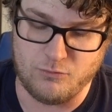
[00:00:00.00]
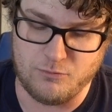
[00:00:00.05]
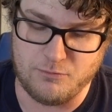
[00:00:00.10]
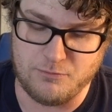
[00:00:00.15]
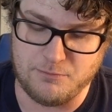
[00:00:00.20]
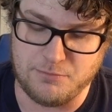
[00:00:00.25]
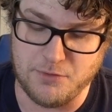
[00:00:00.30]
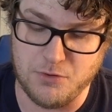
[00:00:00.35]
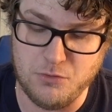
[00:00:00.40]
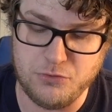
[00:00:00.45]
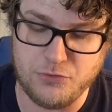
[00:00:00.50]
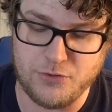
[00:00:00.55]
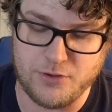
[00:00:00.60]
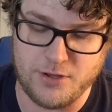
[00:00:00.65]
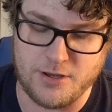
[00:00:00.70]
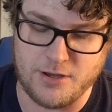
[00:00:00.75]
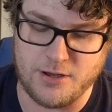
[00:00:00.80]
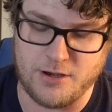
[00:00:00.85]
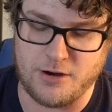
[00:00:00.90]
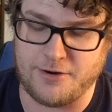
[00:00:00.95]
Both
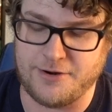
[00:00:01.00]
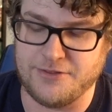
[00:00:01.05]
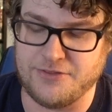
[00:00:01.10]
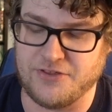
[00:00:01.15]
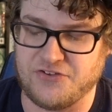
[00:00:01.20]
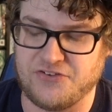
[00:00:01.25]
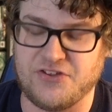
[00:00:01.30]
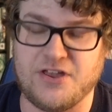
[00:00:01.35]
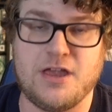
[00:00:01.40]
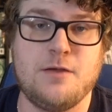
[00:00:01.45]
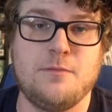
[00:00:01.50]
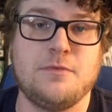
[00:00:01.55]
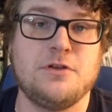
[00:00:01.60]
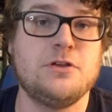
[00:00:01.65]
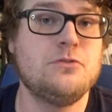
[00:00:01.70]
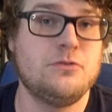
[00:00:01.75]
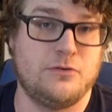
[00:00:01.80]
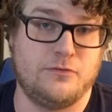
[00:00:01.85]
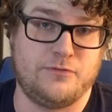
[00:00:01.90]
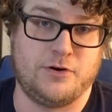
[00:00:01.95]
are in the same
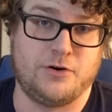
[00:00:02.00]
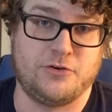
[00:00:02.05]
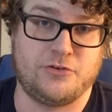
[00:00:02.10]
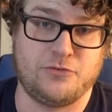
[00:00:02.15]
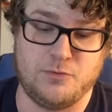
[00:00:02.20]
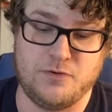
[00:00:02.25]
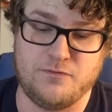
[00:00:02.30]
universe.